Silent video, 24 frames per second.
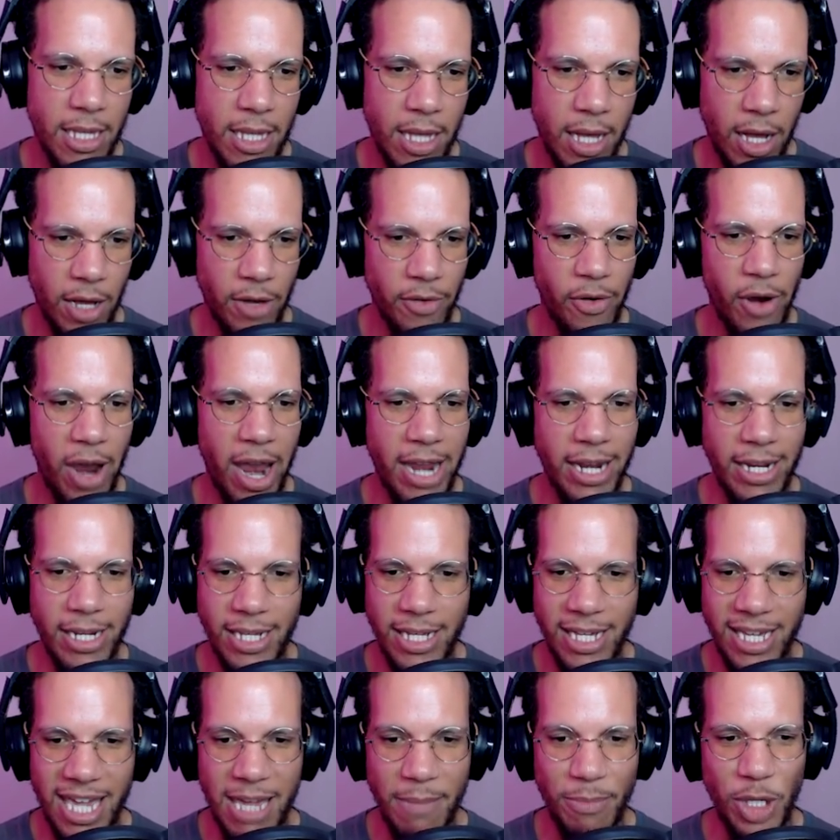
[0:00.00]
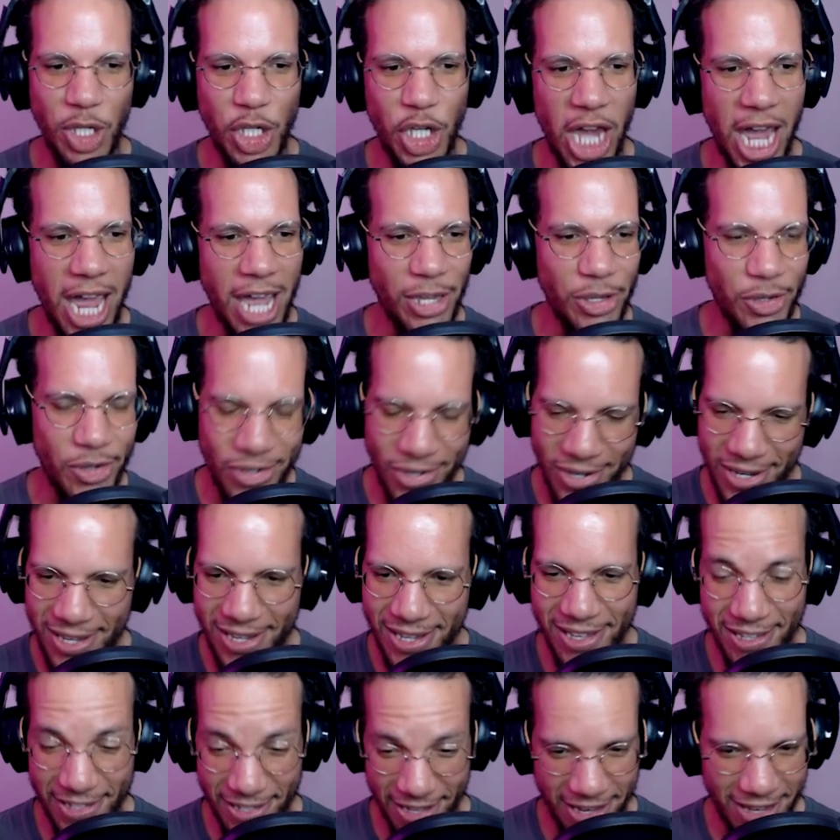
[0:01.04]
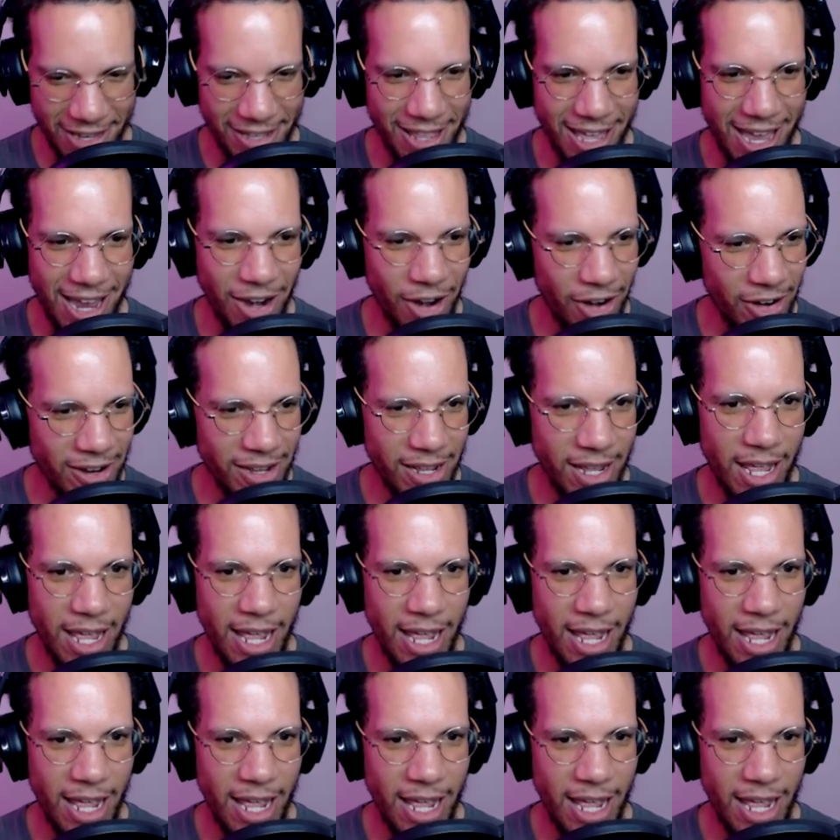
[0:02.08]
All right. Keep the change. See you later.